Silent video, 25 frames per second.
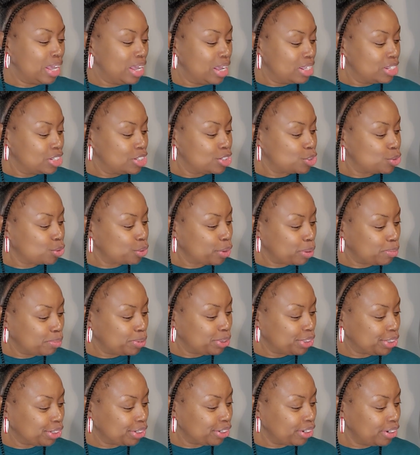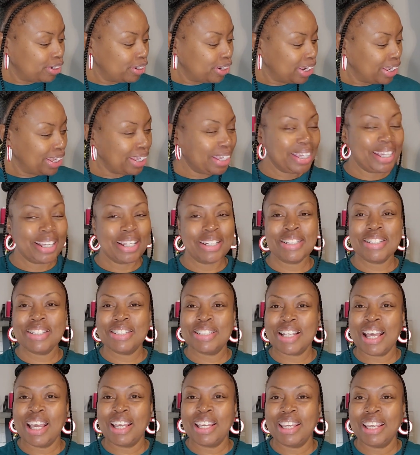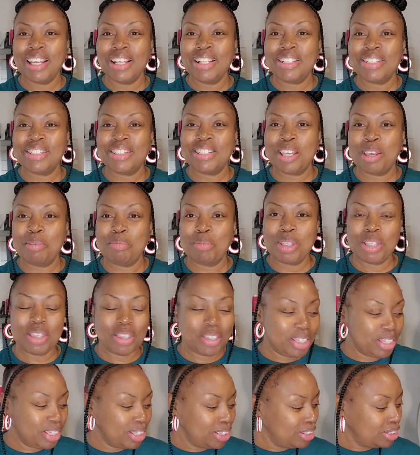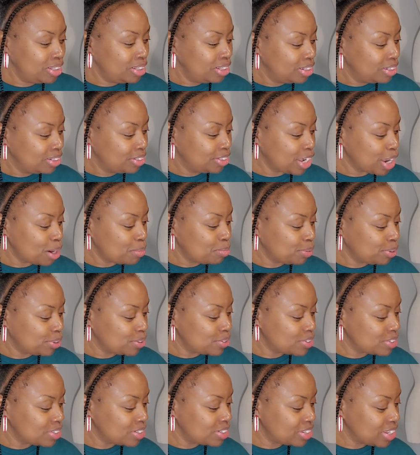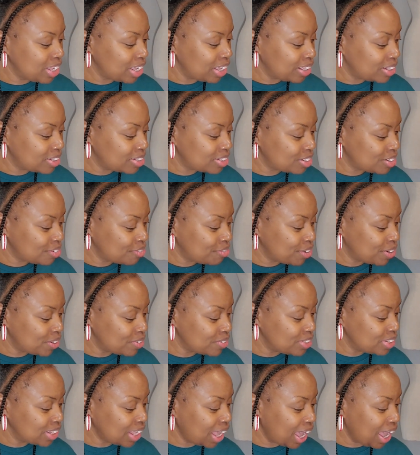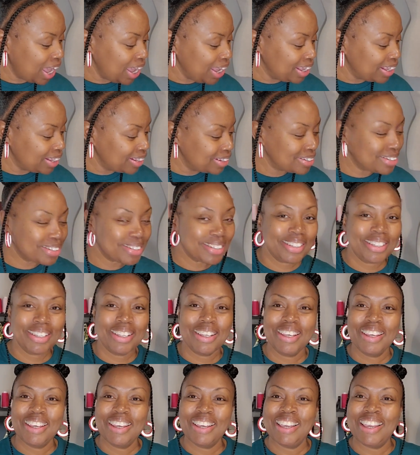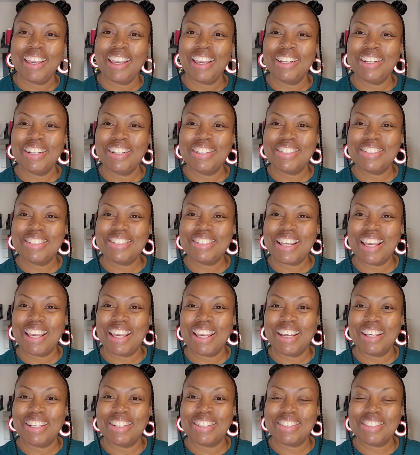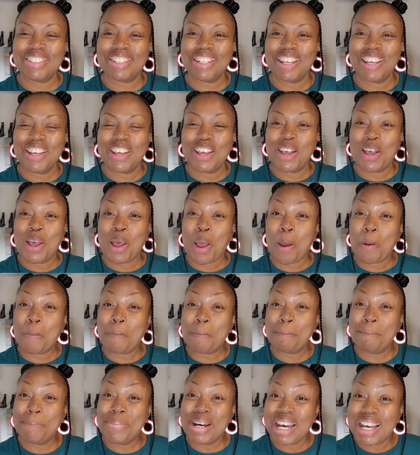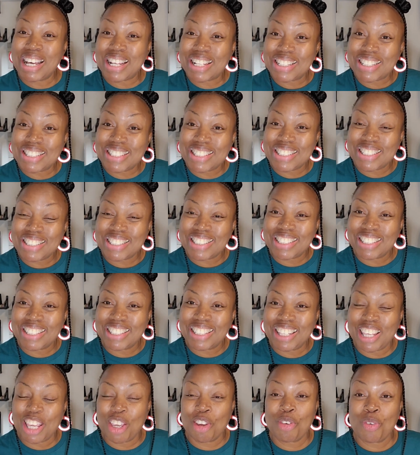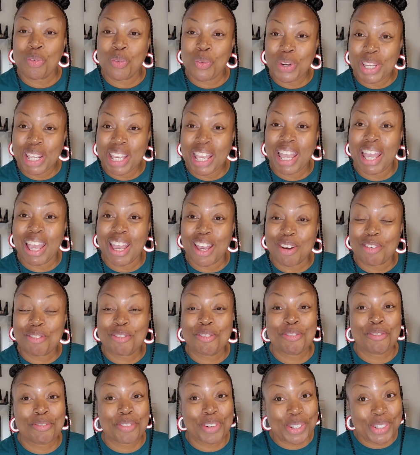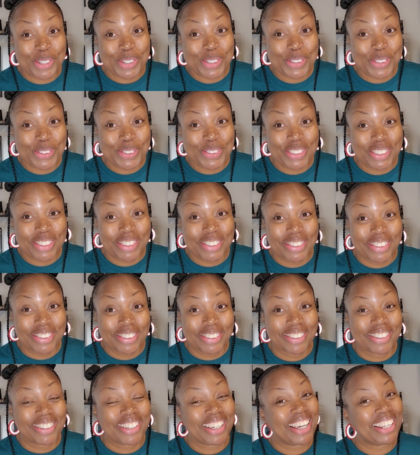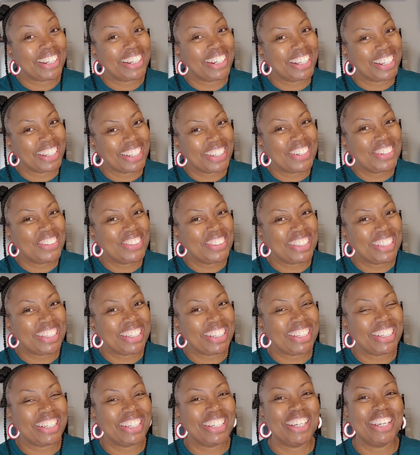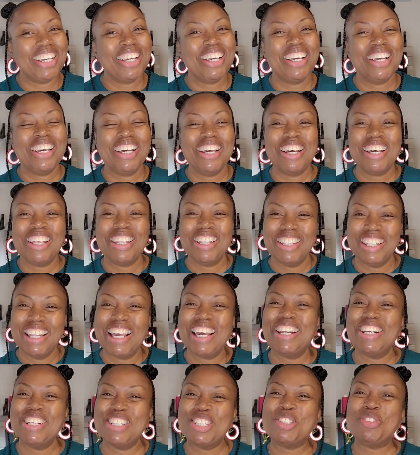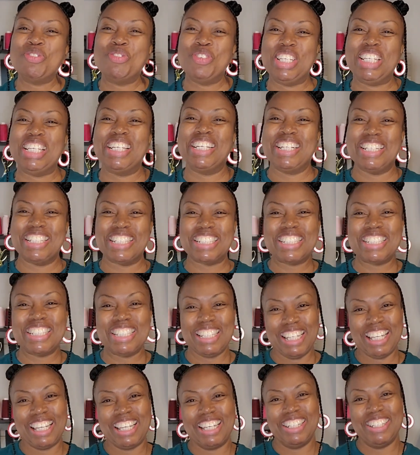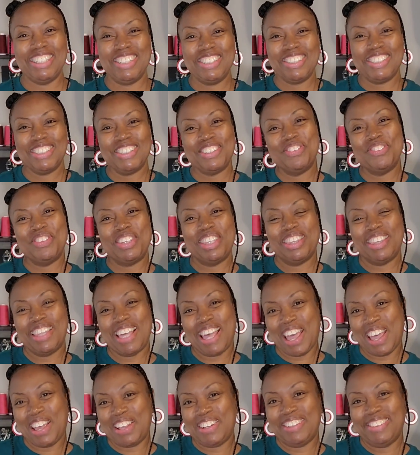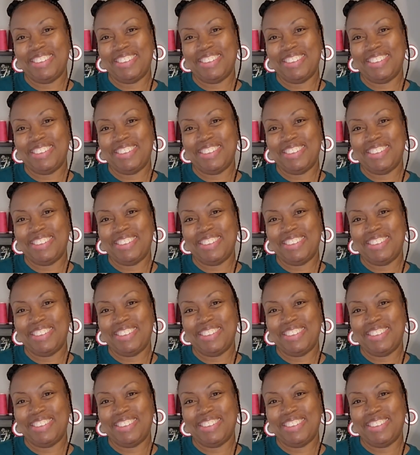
scripture in 2 Timothy chapter 6 verse 8, and it says, "But if we have food and clothing, let us be content with that."